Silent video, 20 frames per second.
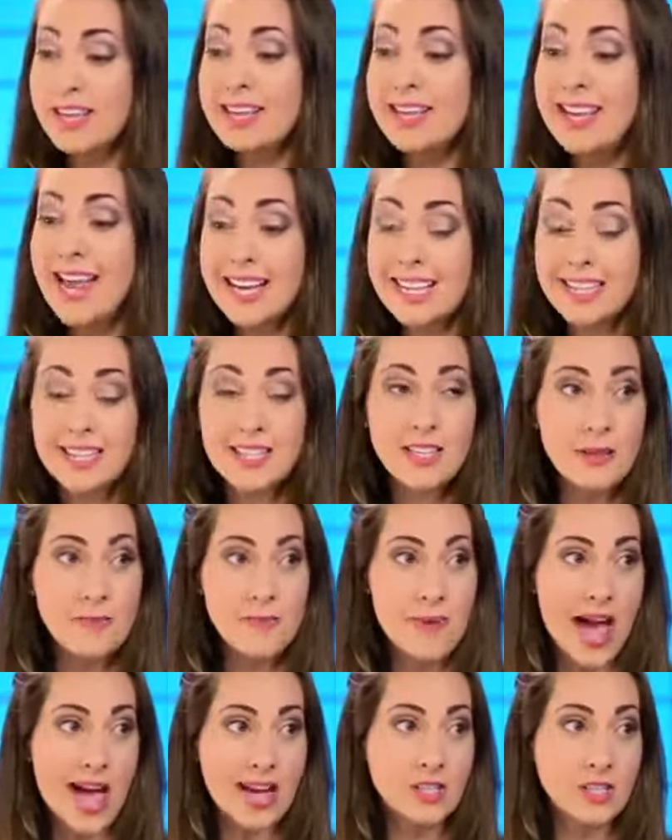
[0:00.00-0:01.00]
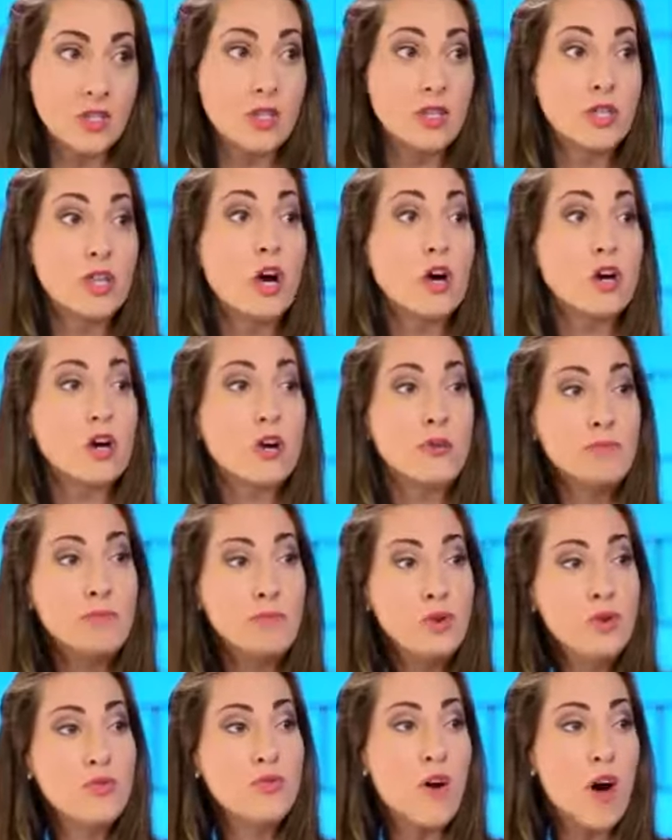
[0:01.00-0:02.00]
next to the mat so the dog could
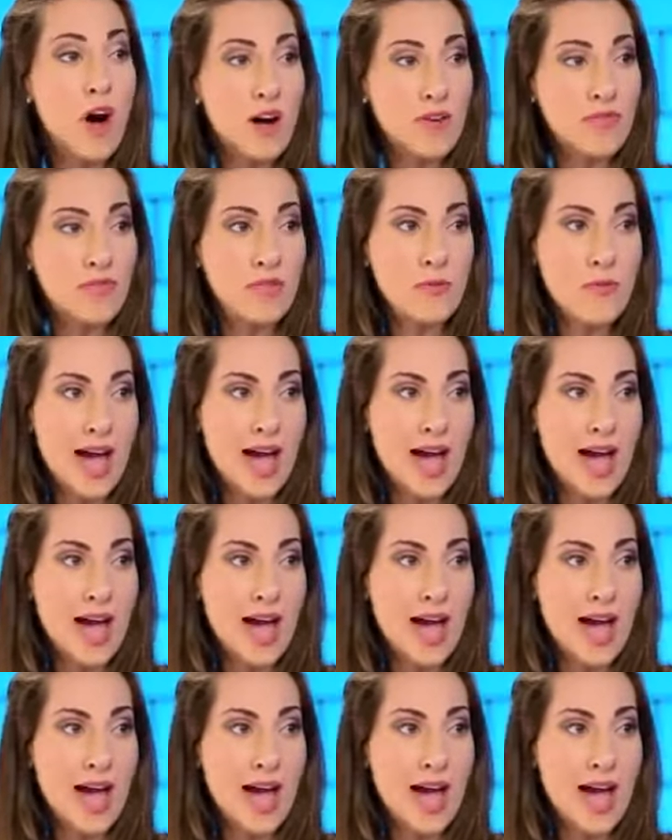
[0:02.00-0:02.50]
move off the